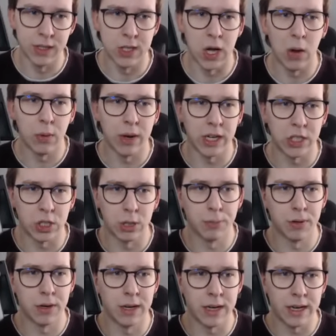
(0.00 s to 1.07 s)
so I would actually
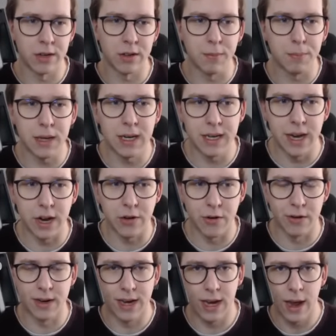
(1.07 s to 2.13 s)
put it into the B tier
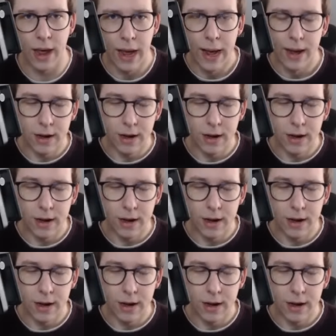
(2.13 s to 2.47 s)
currently.